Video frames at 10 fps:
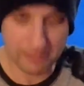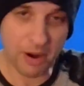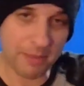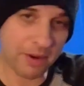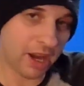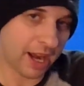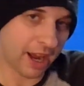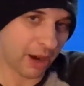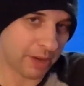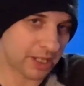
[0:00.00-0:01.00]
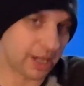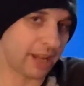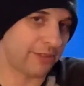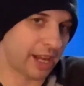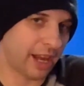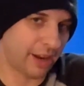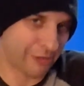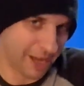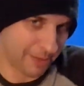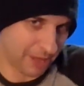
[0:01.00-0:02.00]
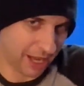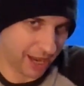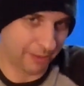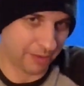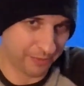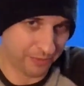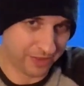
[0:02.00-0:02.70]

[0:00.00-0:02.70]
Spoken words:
Probably not now because I have to get out of frame with the camera,